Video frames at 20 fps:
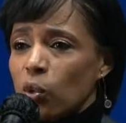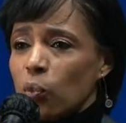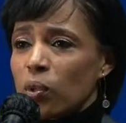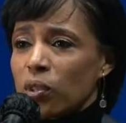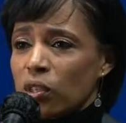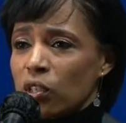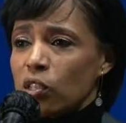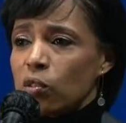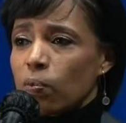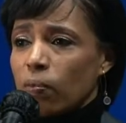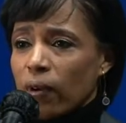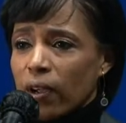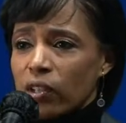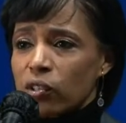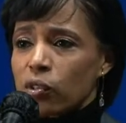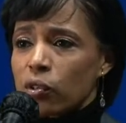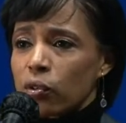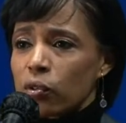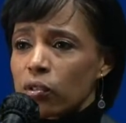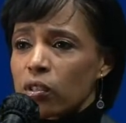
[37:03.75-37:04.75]
with these
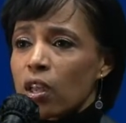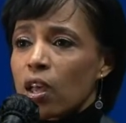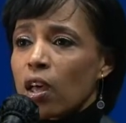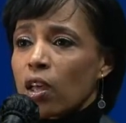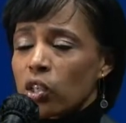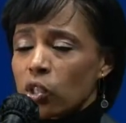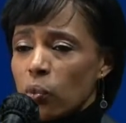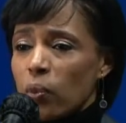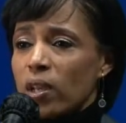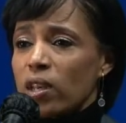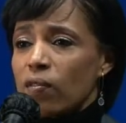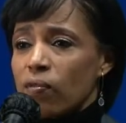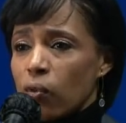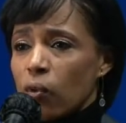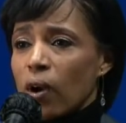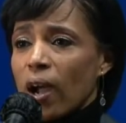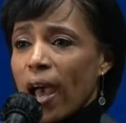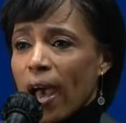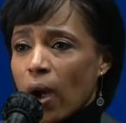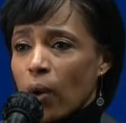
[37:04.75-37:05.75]
pressures
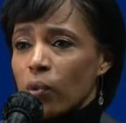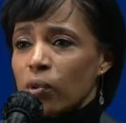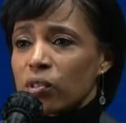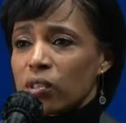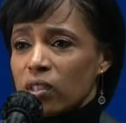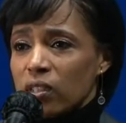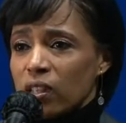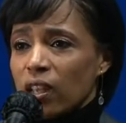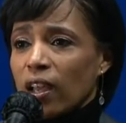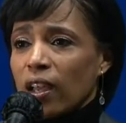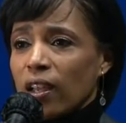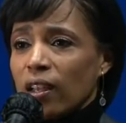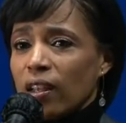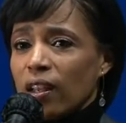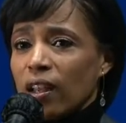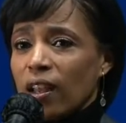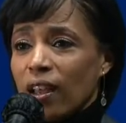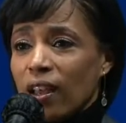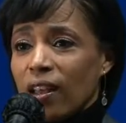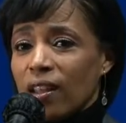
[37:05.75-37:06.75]
24 hours a day.
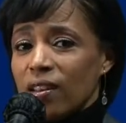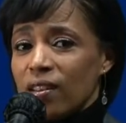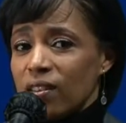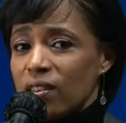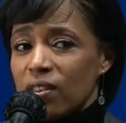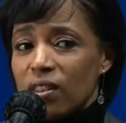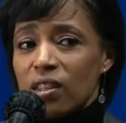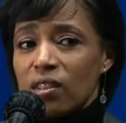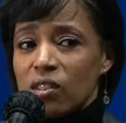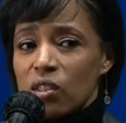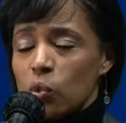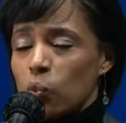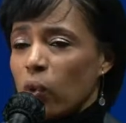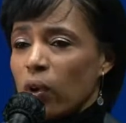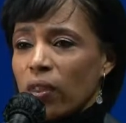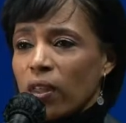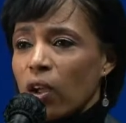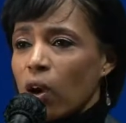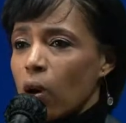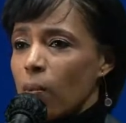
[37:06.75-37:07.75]
And this is where
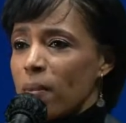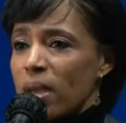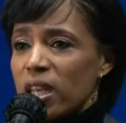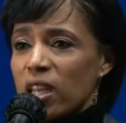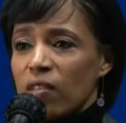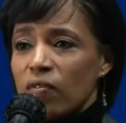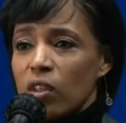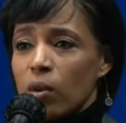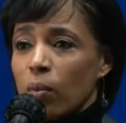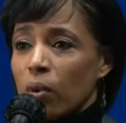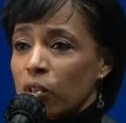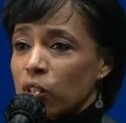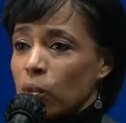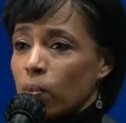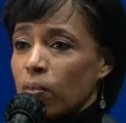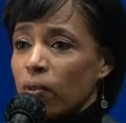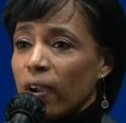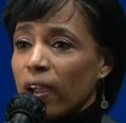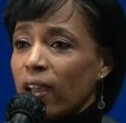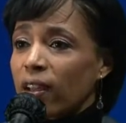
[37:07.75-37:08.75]
they are. Many of them are
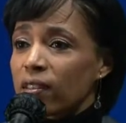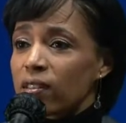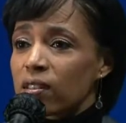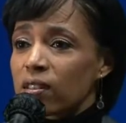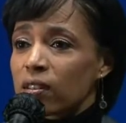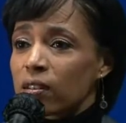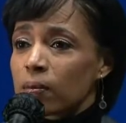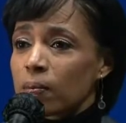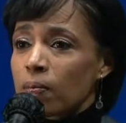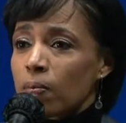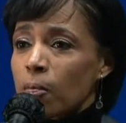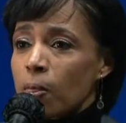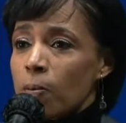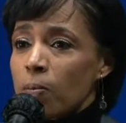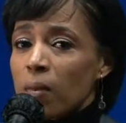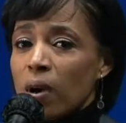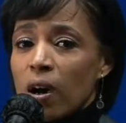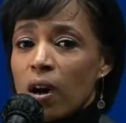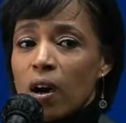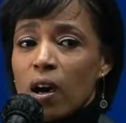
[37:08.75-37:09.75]
depressed.
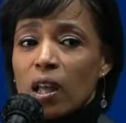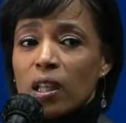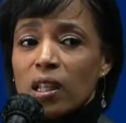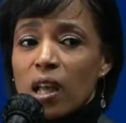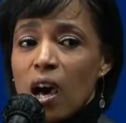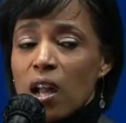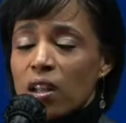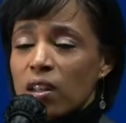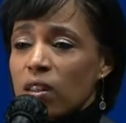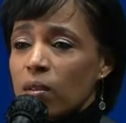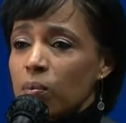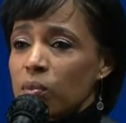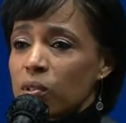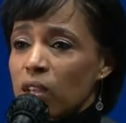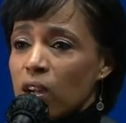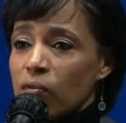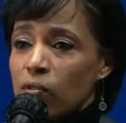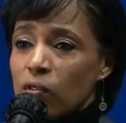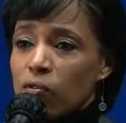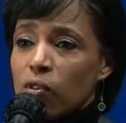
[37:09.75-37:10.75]
Uh, a lot of them
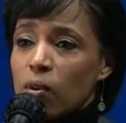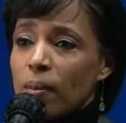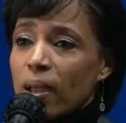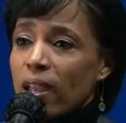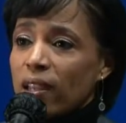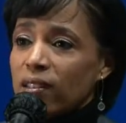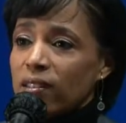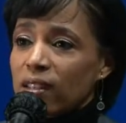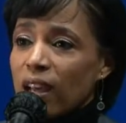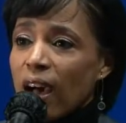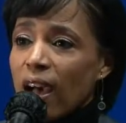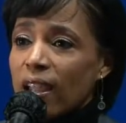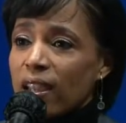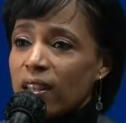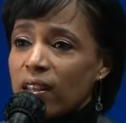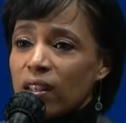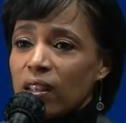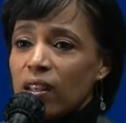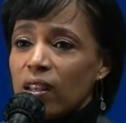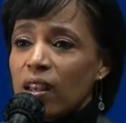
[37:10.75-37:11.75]
suffer from
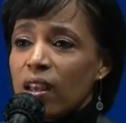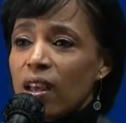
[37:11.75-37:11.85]
anxiety